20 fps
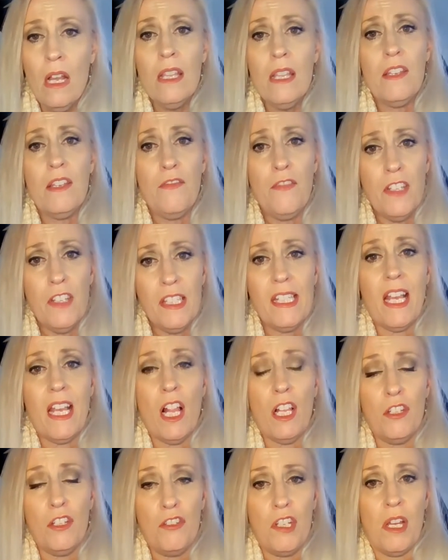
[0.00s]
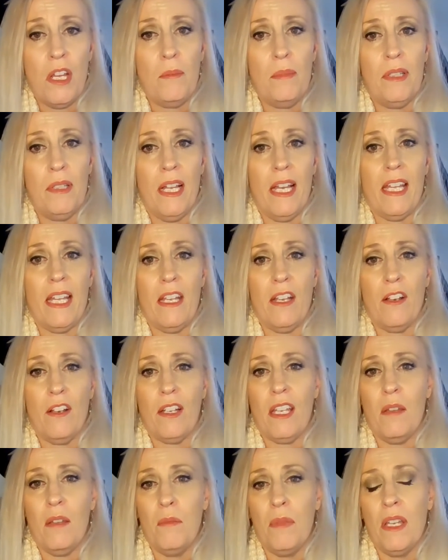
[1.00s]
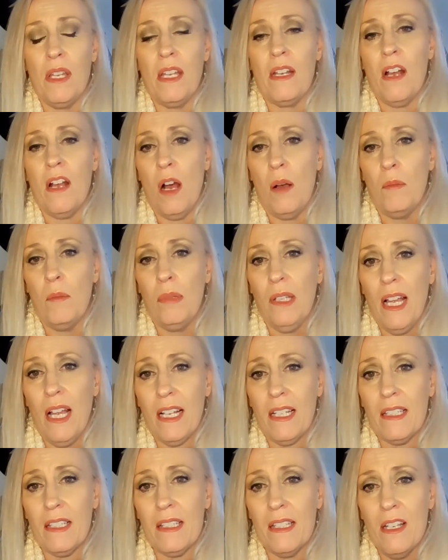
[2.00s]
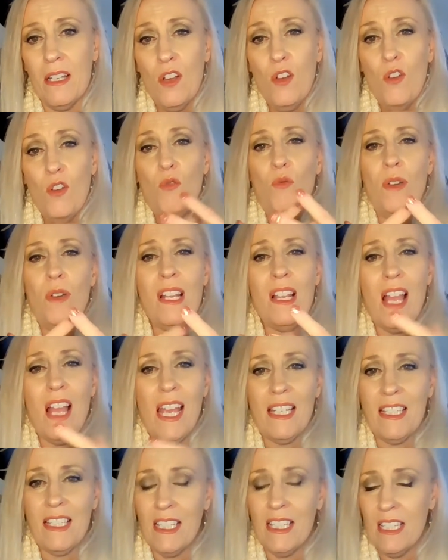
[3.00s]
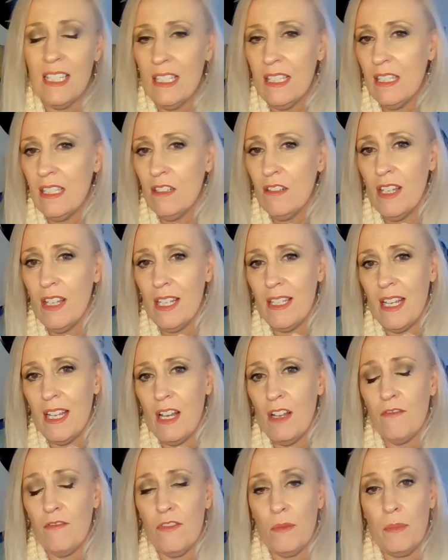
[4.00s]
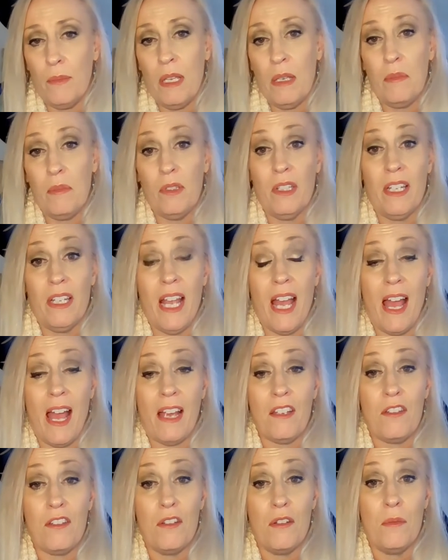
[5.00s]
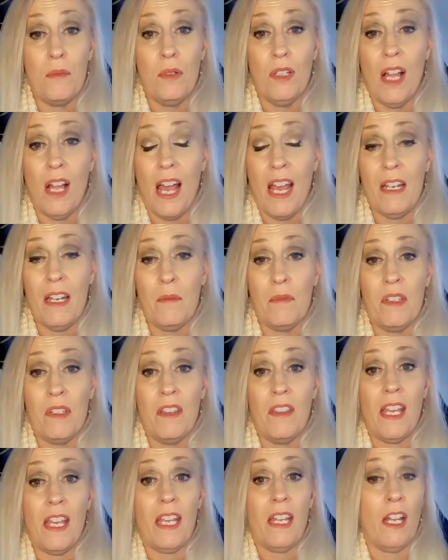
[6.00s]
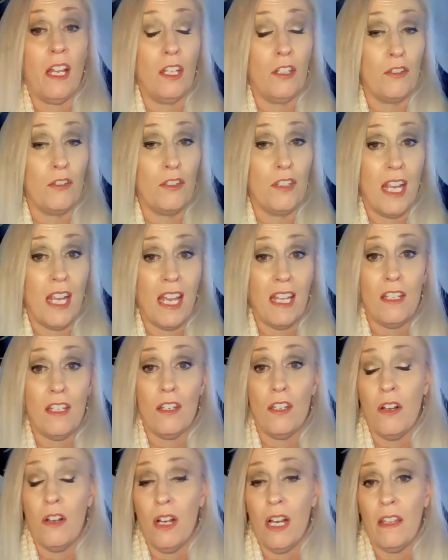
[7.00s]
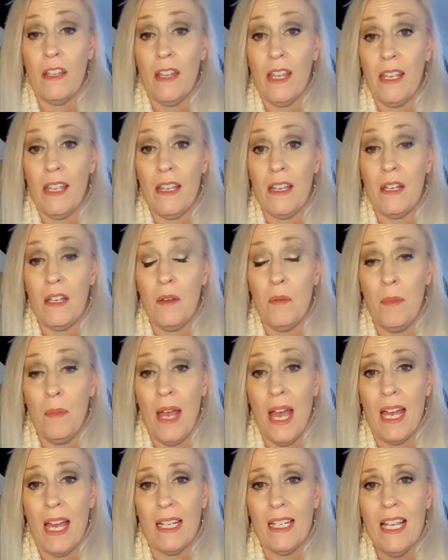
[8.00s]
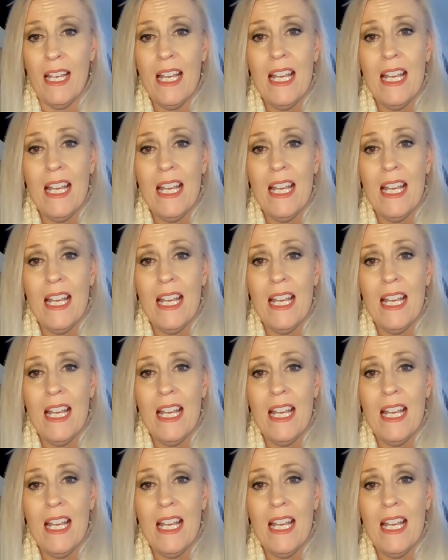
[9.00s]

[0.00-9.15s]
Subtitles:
The physiology at play here can be complex. We like to distill that down for people in actionable items that they can understand and know how they can combat.